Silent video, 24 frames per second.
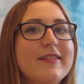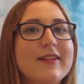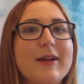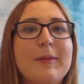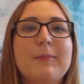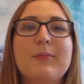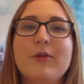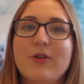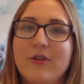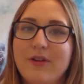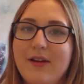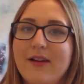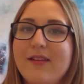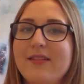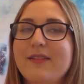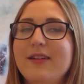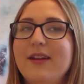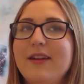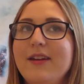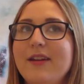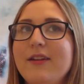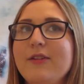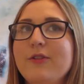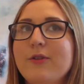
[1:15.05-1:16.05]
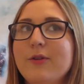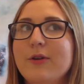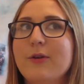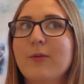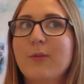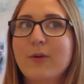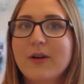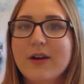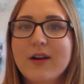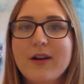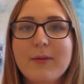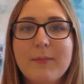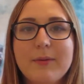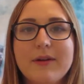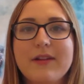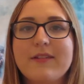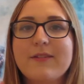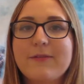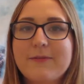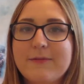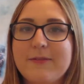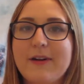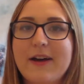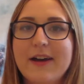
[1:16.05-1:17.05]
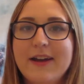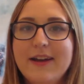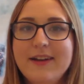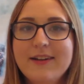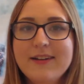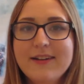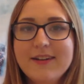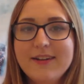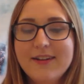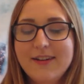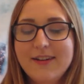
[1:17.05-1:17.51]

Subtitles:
and I'm procrastinating doing work, but it's fine.